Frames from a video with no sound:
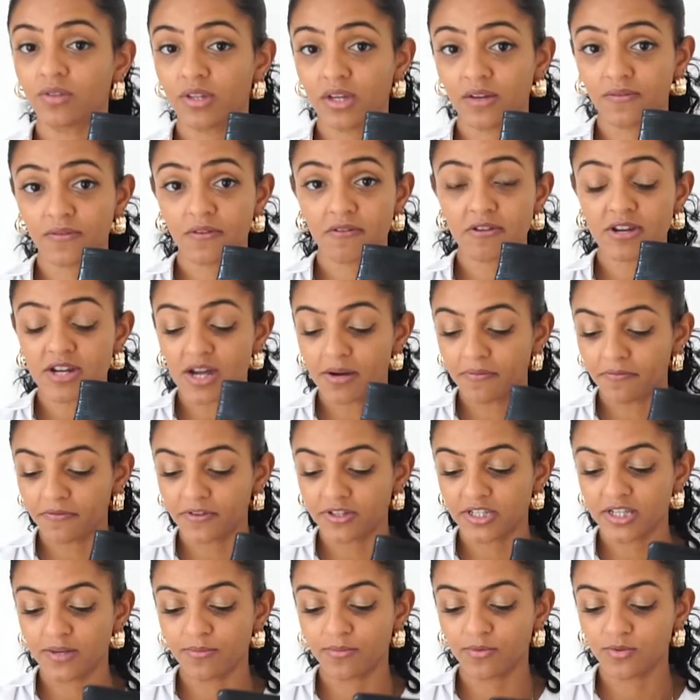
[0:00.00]
They're very
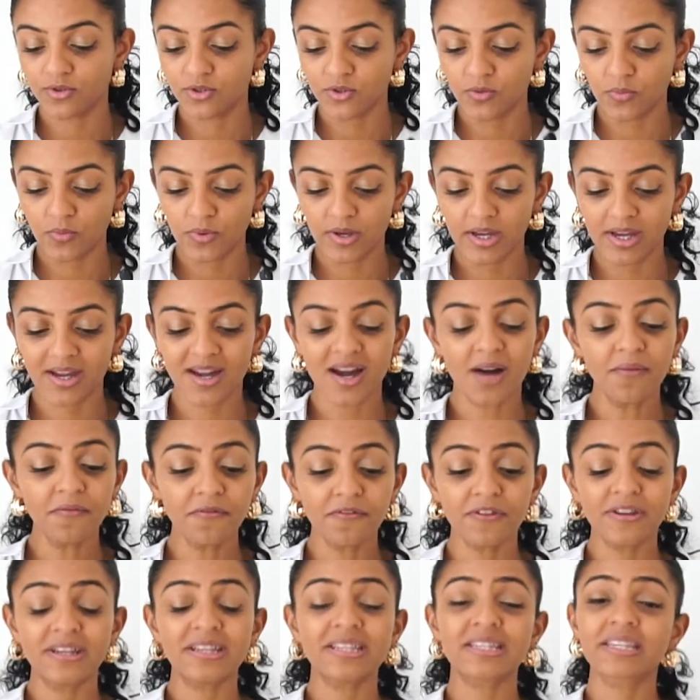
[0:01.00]
comfortable to wear.
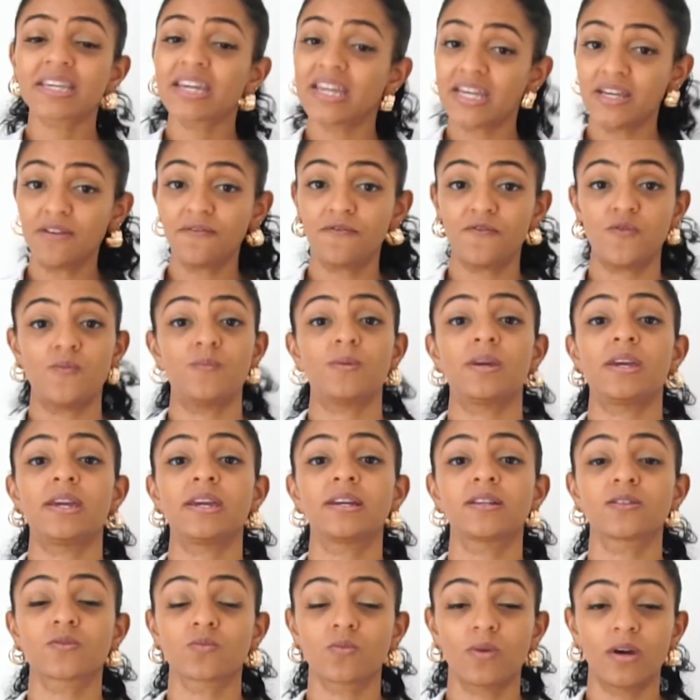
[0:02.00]
Comfort is key for me
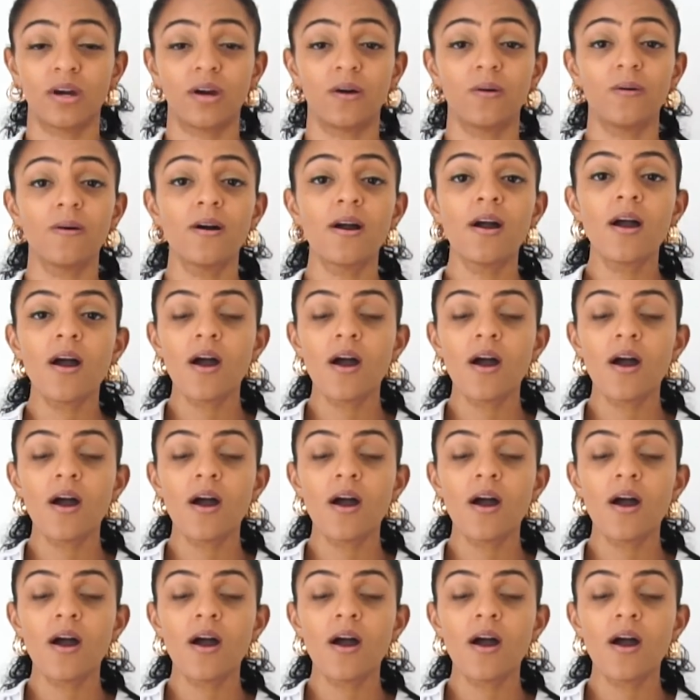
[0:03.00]
as well.